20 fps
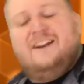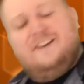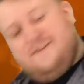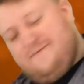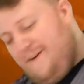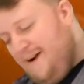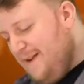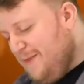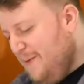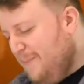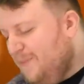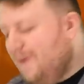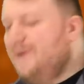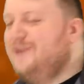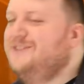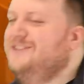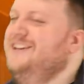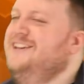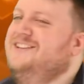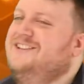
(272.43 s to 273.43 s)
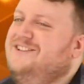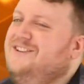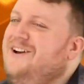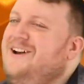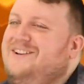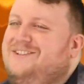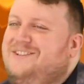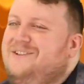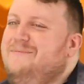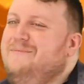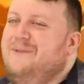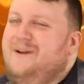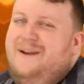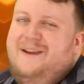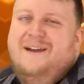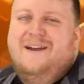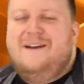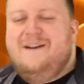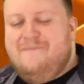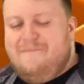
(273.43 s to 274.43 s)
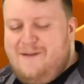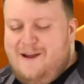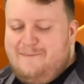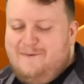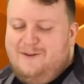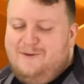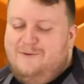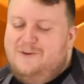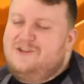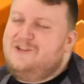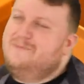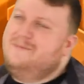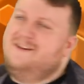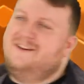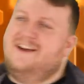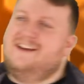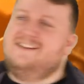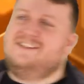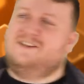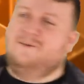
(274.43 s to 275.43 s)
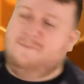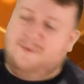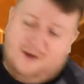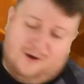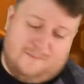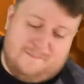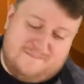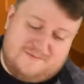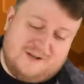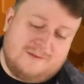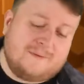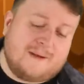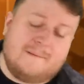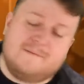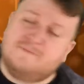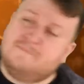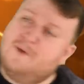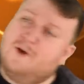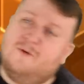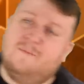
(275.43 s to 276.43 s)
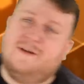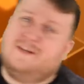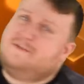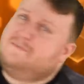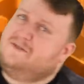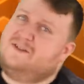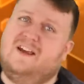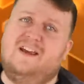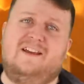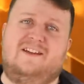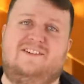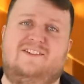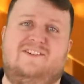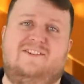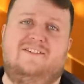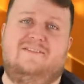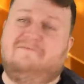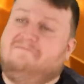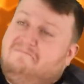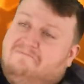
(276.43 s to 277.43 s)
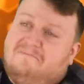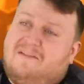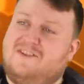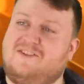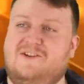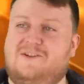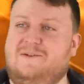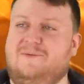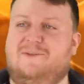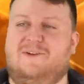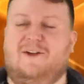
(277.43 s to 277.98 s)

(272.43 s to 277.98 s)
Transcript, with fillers: Dividing the proceeds is awesome, but maybe we should be nice to Bill. Sometimes Bill makes mistakes. That's all I'm